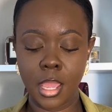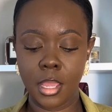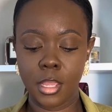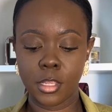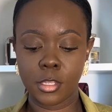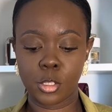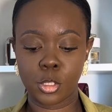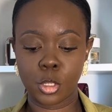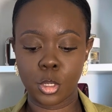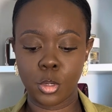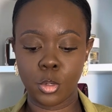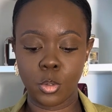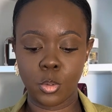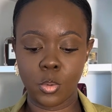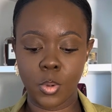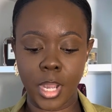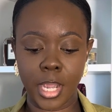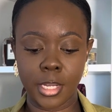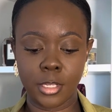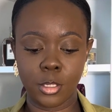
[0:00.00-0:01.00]

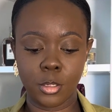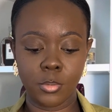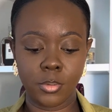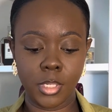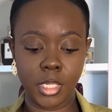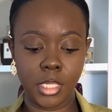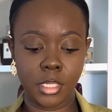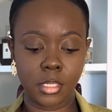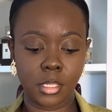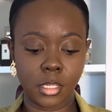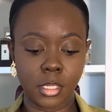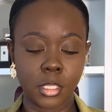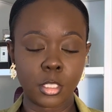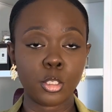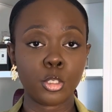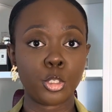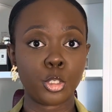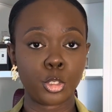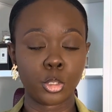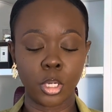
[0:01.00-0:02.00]
so I don't need to
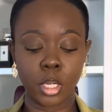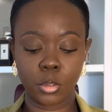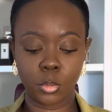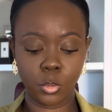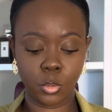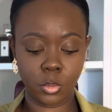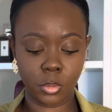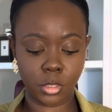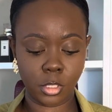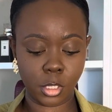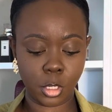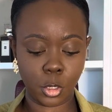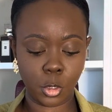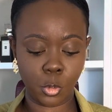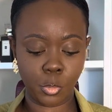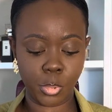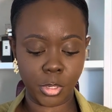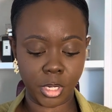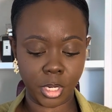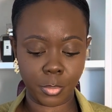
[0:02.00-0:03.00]
struggle to
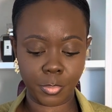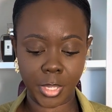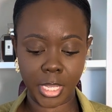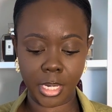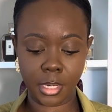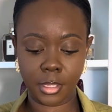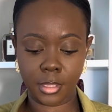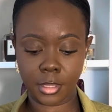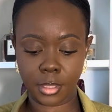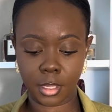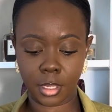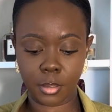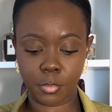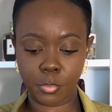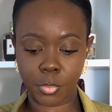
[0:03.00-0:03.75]
open up anything,